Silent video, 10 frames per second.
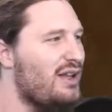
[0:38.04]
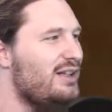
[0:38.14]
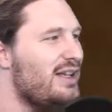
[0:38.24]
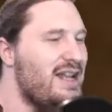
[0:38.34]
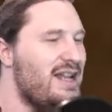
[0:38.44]

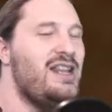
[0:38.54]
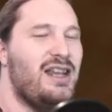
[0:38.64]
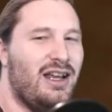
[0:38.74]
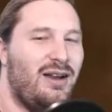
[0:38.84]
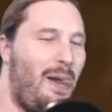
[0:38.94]

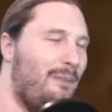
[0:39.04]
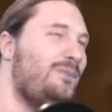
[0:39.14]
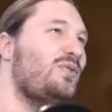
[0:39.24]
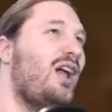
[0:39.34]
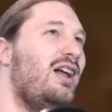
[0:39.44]

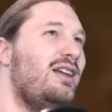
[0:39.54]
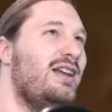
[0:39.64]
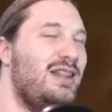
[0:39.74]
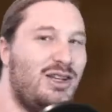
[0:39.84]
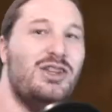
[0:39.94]
in
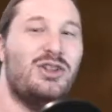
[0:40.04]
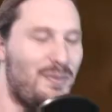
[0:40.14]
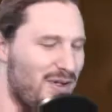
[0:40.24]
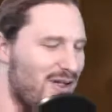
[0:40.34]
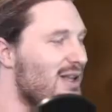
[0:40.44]
the
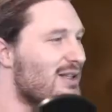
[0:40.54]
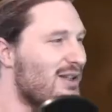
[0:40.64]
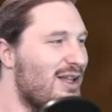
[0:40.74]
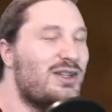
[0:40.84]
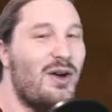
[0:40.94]
description. So
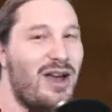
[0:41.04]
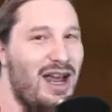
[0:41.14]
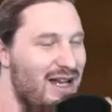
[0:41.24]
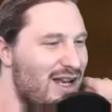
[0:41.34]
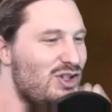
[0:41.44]
let's go ahead
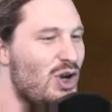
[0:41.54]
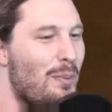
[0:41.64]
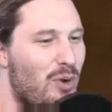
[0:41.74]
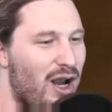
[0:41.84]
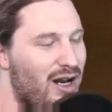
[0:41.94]
and jump
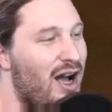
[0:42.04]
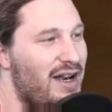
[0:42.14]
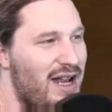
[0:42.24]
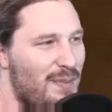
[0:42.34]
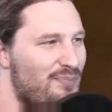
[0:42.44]
right on
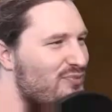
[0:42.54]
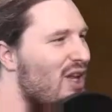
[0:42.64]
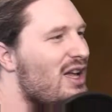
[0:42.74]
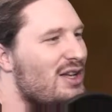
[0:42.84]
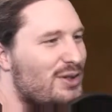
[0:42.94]
in.
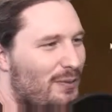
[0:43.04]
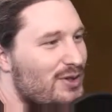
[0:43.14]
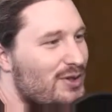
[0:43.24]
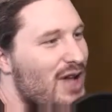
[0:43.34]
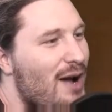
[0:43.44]
So
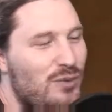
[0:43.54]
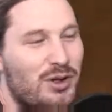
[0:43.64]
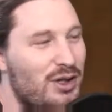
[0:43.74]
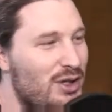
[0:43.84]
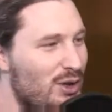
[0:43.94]
first off, we're going
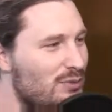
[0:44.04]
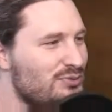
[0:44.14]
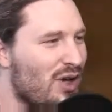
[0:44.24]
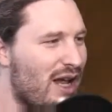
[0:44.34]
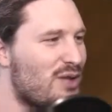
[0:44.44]
to do
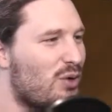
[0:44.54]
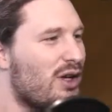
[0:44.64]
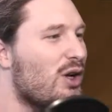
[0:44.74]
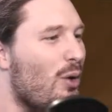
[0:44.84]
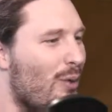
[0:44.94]
is we're going to
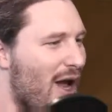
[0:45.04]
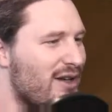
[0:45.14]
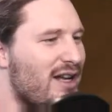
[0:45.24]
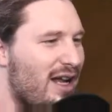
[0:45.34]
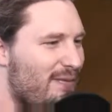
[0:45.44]
go around
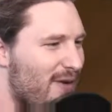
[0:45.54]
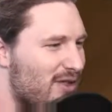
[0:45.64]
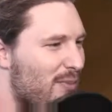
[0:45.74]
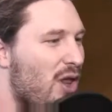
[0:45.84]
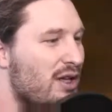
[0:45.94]
and fix
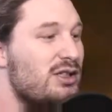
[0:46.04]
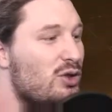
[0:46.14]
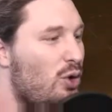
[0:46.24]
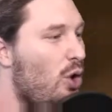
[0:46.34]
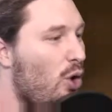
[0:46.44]
up all these little
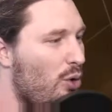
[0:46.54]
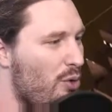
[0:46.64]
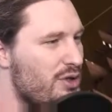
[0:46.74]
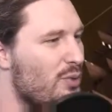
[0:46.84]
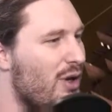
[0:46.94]

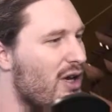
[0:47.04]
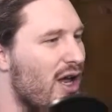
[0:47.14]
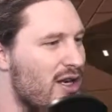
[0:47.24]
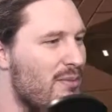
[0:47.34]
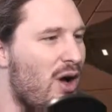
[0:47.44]
holes and whatnot
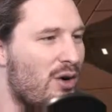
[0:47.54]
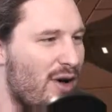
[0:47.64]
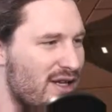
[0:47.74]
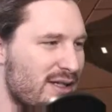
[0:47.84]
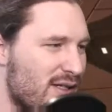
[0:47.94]
in the model
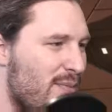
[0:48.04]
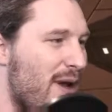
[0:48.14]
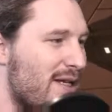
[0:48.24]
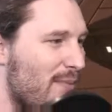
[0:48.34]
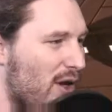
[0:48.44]
as the
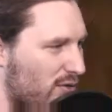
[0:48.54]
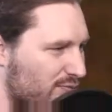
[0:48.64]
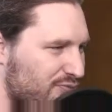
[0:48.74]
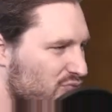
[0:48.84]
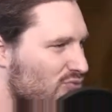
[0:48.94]
base model.
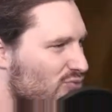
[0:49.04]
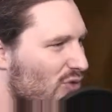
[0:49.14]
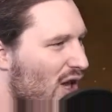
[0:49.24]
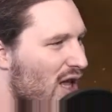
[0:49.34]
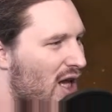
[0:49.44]

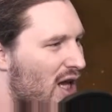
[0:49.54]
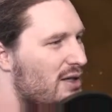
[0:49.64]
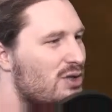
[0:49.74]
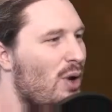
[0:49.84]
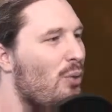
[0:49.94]

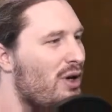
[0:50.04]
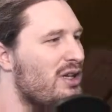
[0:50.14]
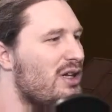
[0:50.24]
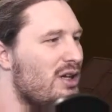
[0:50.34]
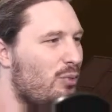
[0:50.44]
Because we want
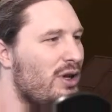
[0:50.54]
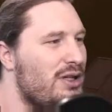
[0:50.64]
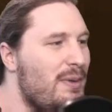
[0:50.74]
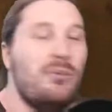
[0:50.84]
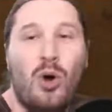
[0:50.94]
it to
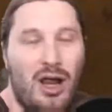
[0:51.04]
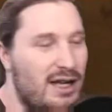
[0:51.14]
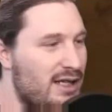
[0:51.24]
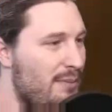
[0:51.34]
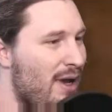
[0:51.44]
be more or less
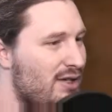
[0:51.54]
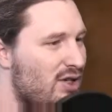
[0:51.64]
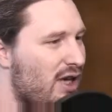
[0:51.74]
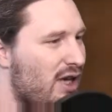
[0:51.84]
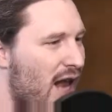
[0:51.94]

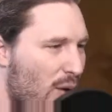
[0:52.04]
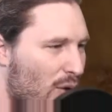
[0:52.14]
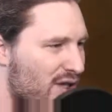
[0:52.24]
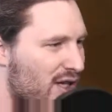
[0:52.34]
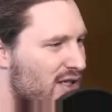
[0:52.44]
symmetric, and I
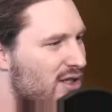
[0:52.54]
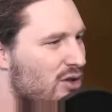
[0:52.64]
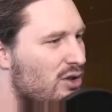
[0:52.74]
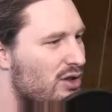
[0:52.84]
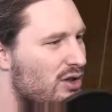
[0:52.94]
want things to look